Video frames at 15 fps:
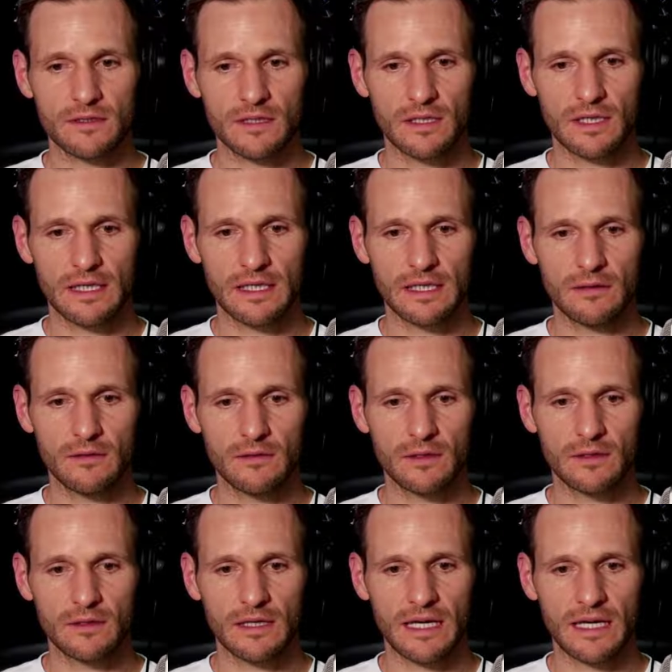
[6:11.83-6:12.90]
how
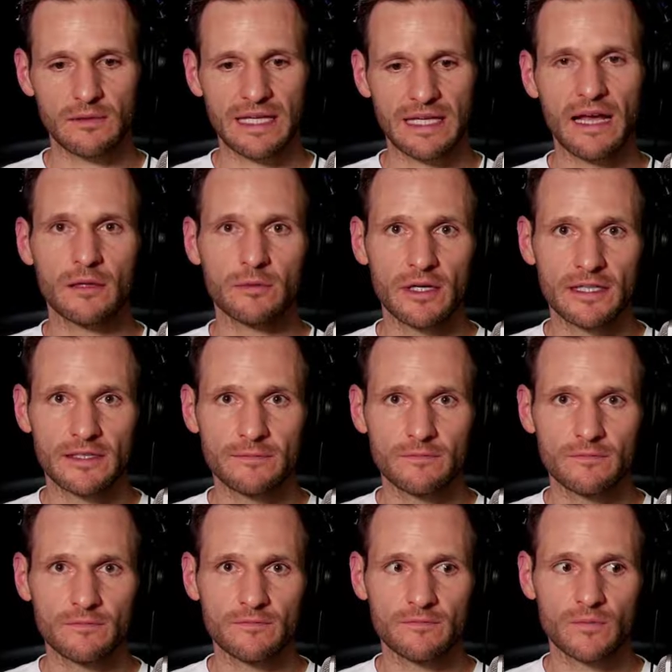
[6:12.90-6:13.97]
do we calibrate?
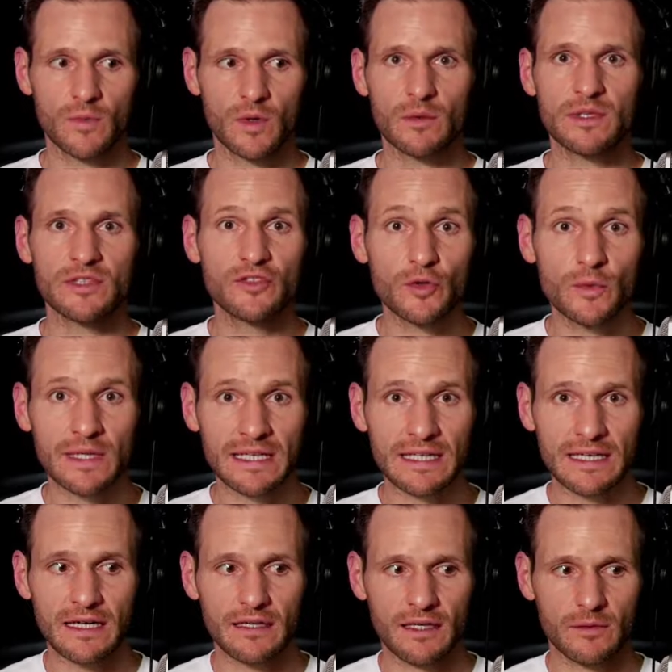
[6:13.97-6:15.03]
What are we doing
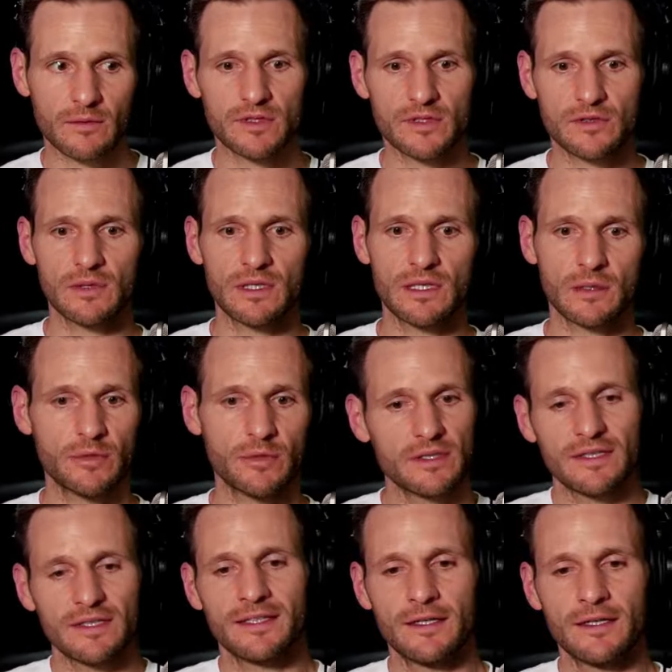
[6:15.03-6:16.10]
again? Like we're just reading a
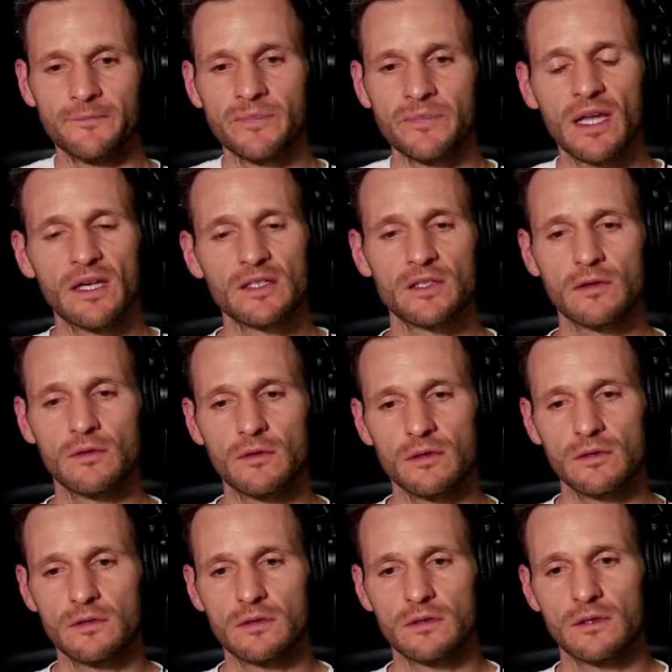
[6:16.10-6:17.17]
book? No. So
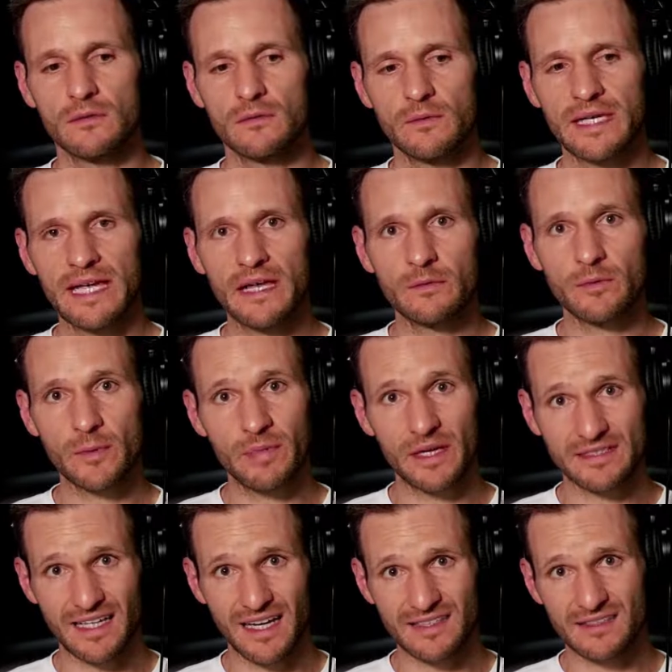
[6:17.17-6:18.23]
we calibrate by
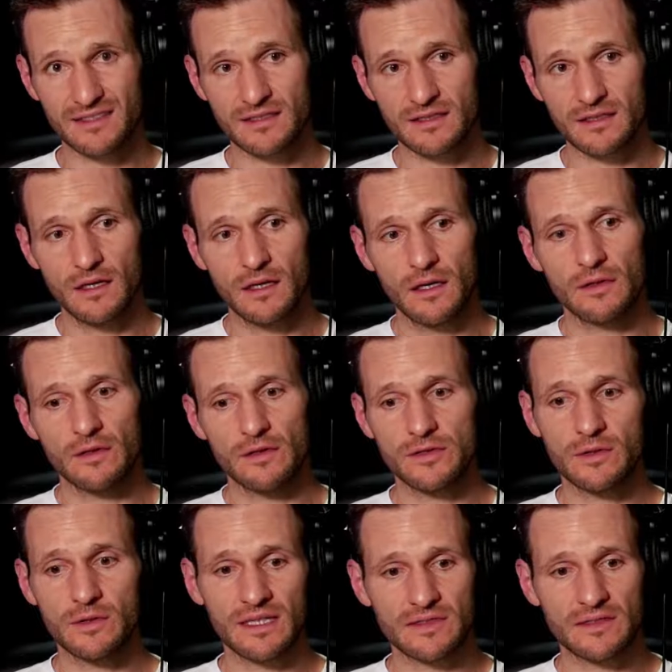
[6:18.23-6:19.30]
tests. There are
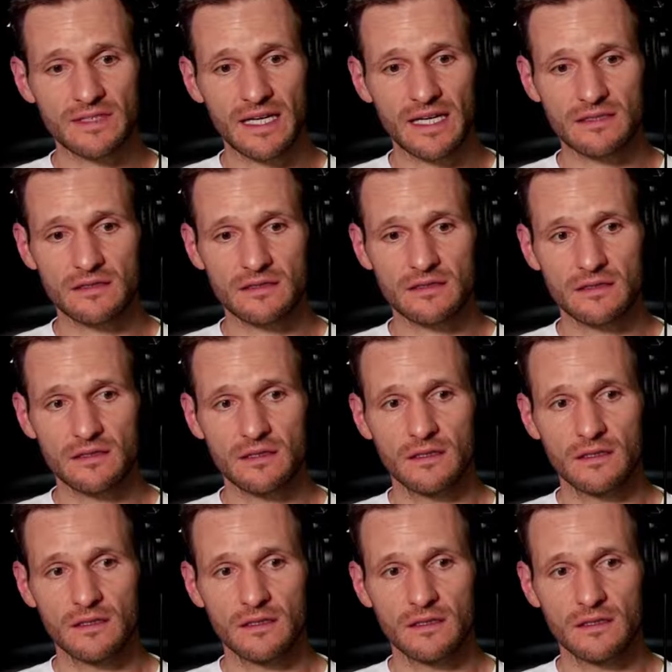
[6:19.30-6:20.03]
two kinds of tests.